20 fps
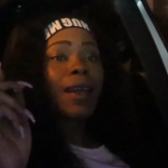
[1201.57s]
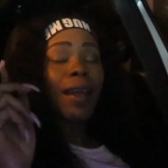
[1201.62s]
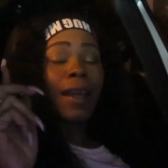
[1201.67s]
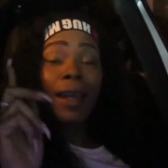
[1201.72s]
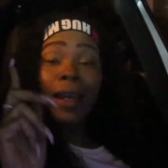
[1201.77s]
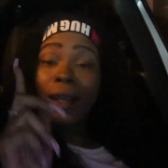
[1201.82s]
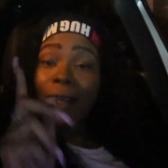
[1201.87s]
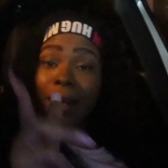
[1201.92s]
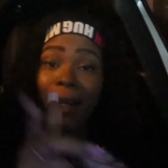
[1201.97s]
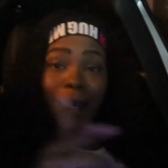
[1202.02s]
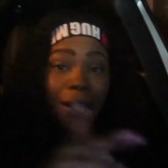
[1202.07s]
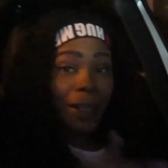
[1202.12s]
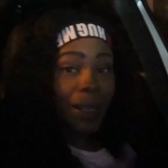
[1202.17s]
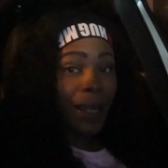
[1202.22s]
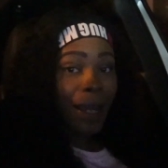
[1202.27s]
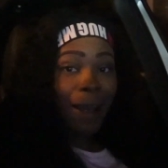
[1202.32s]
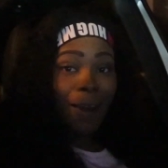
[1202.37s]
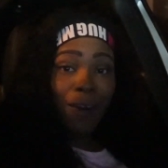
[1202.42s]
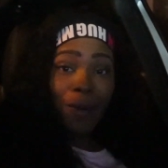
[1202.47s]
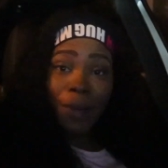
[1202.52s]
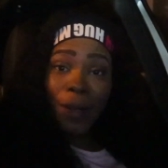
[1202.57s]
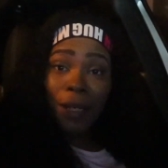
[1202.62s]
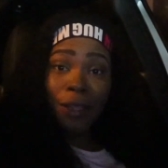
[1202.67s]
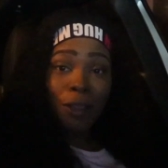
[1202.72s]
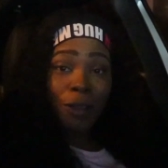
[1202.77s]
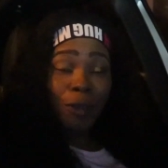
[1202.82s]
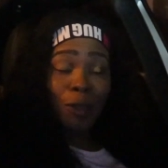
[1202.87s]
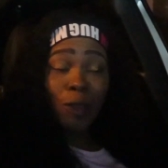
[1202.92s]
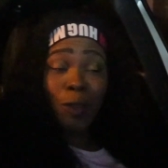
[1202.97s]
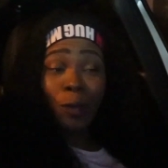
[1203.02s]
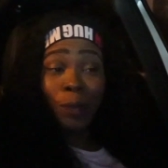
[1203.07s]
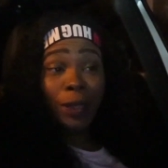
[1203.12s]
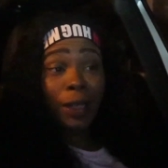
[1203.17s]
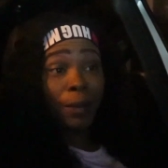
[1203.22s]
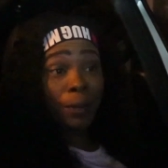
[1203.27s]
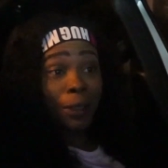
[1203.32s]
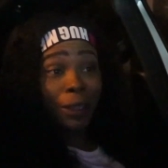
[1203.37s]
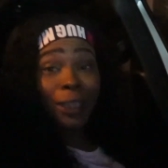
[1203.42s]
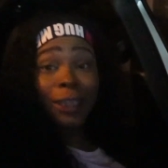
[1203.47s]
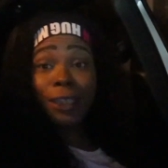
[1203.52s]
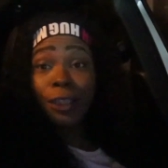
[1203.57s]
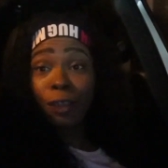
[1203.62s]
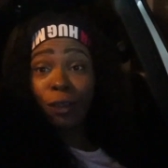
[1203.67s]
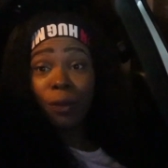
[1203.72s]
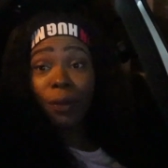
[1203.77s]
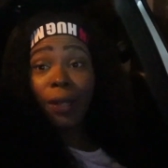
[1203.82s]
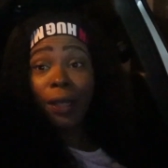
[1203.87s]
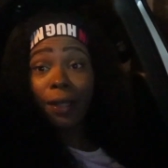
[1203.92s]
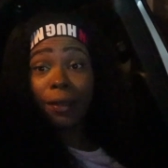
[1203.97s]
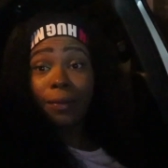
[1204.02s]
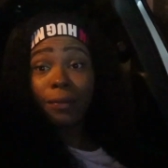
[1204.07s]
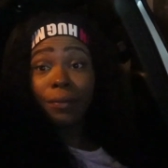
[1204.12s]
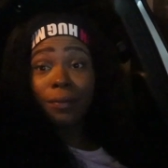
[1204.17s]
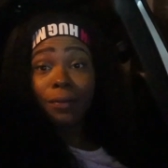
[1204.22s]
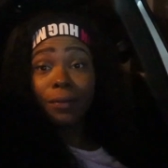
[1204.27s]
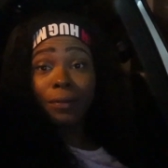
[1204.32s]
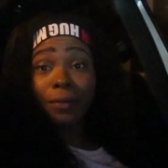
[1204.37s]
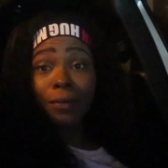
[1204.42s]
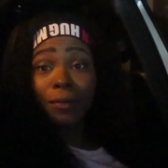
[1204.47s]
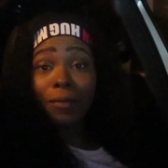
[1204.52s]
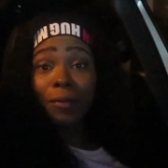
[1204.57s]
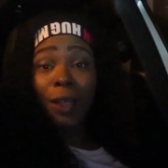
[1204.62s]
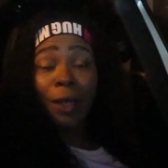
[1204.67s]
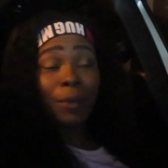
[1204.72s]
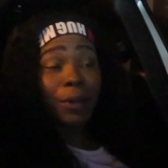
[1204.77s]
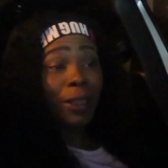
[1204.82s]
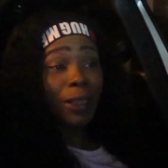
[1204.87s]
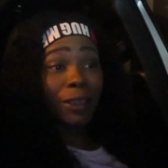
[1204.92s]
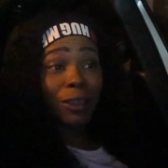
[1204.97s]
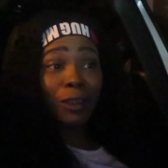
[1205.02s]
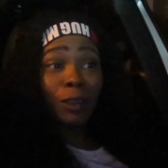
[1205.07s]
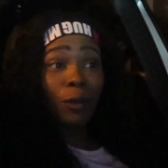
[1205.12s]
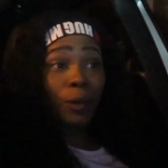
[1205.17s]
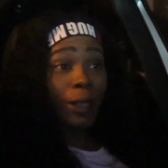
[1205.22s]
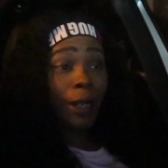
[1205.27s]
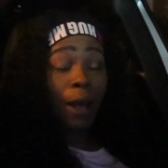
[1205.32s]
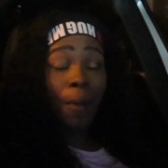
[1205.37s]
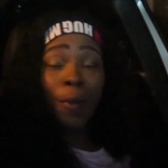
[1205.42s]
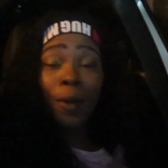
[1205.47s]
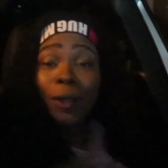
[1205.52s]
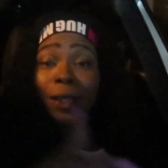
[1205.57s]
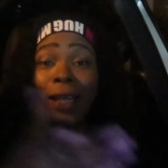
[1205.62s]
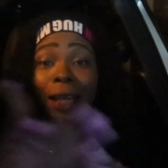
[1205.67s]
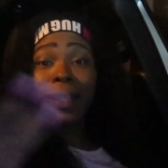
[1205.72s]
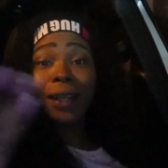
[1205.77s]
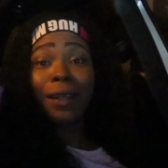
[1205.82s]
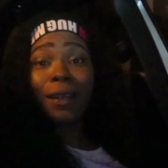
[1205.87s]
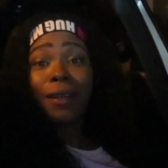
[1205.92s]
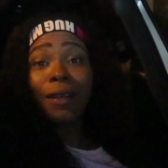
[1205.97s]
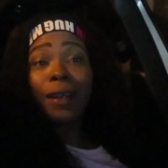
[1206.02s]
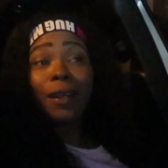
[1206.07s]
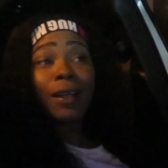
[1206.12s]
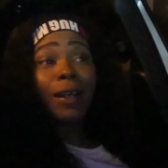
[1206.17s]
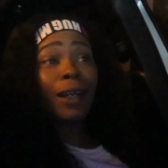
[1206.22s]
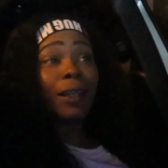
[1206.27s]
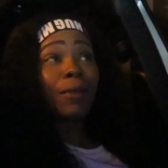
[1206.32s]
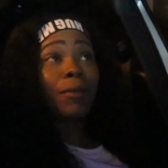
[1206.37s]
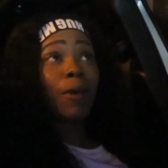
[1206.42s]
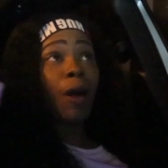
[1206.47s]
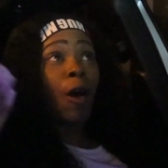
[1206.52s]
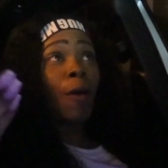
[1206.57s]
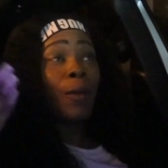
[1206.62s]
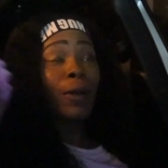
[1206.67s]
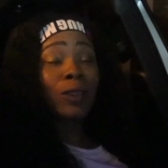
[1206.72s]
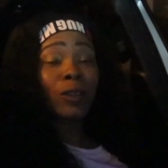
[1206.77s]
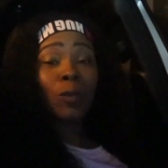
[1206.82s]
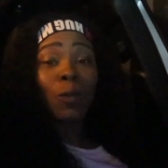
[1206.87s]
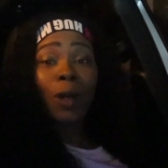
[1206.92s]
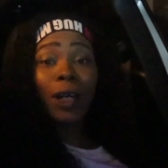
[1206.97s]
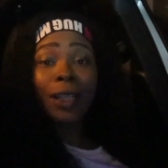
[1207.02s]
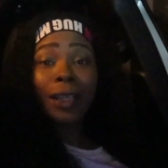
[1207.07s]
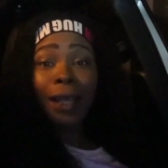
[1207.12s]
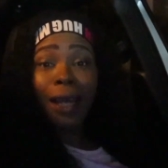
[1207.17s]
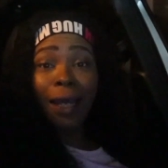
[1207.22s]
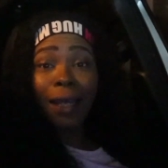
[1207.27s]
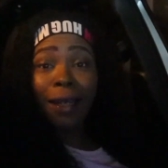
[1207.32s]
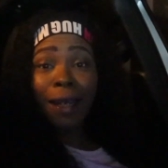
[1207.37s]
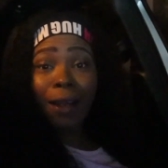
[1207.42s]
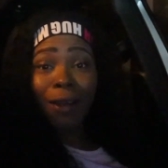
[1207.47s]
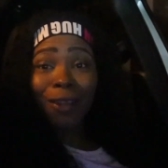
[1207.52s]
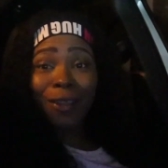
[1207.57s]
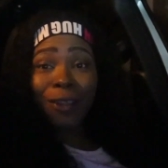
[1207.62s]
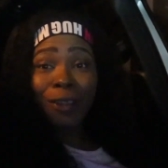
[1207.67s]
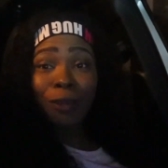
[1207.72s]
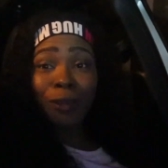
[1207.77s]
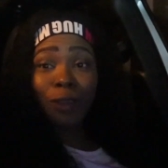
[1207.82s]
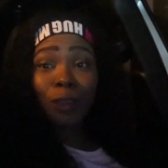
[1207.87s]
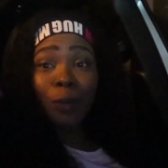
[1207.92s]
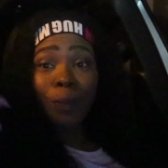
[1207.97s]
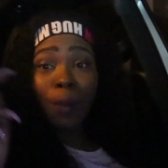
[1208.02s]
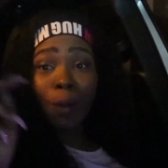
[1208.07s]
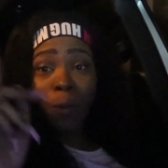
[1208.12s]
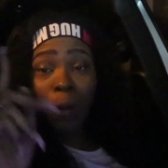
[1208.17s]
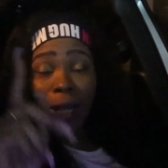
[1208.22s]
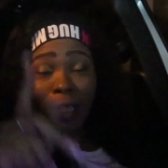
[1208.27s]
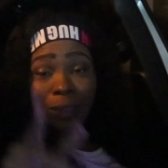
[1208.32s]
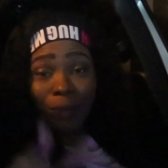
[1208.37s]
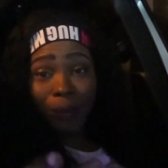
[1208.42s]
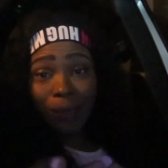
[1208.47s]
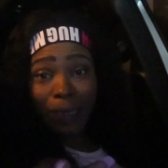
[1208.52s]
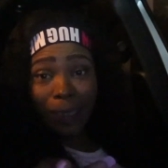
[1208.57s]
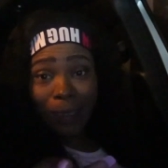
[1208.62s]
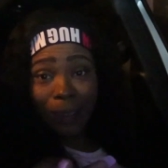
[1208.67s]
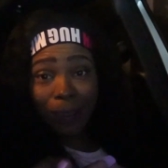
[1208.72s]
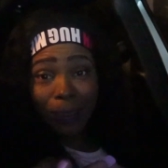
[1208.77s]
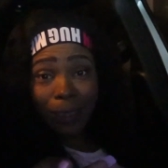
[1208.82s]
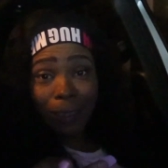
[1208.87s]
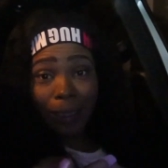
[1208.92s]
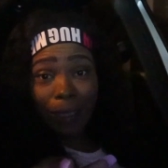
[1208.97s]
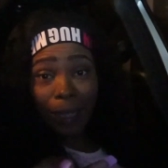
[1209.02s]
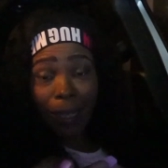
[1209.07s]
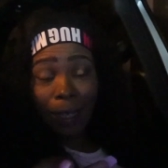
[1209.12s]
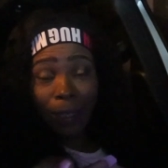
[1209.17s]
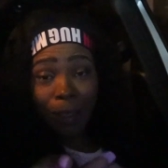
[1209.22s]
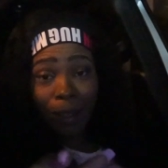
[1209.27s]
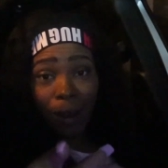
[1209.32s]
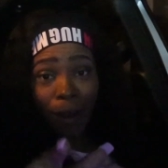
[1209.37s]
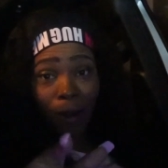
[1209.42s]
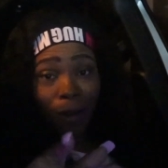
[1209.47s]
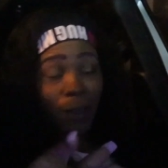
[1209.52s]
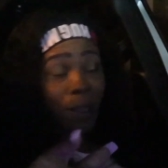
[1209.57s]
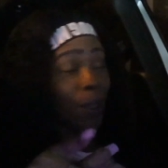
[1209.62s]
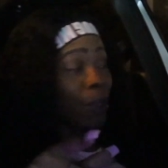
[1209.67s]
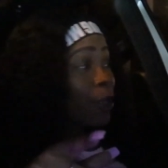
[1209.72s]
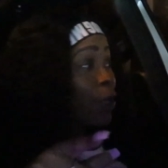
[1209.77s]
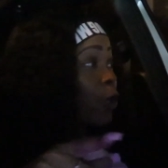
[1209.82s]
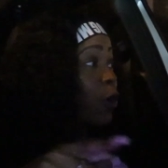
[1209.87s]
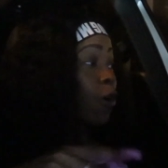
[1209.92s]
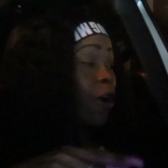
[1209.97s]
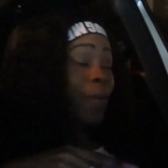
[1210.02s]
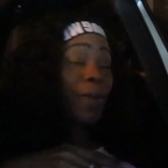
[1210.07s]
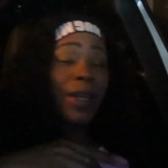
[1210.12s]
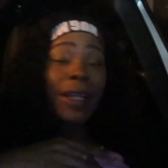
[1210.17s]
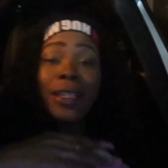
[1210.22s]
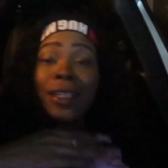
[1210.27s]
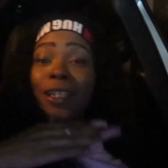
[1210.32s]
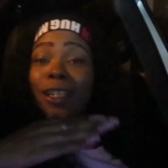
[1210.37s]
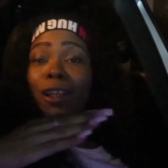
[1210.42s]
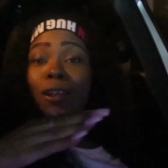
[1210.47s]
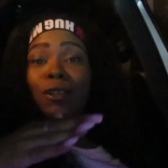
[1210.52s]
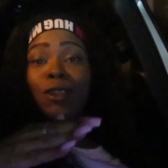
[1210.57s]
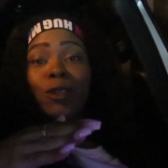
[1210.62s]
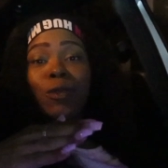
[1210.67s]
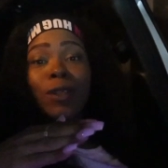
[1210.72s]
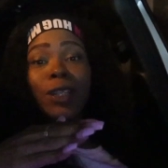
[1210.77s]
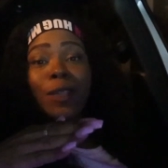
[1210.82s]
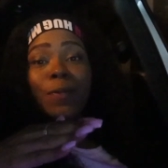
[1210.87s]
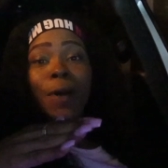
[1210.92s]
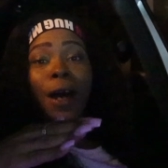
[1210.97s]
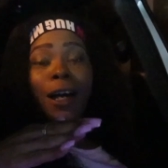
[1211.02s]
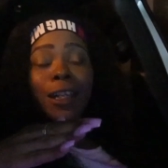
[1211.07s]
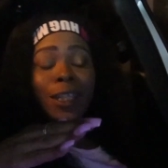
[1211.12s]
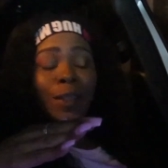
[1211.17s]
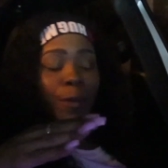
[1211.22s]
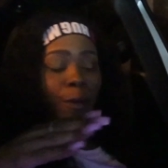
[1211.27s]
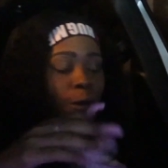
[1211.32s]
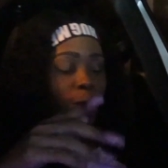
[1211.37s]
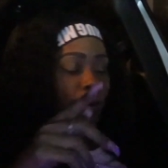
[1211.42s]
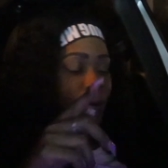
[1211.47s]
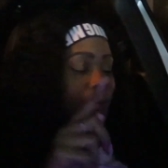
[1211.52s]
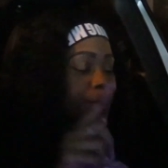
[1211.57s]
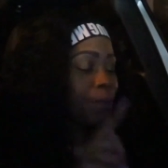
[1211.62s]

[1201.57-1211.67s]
and 100K on my YouTube, and I'm gonna do it. I'm gonna do it. I'm only at almost 1K now on YouTube, but watch me hit this 100K, y'all, or I'm gonna get as close to it as possible.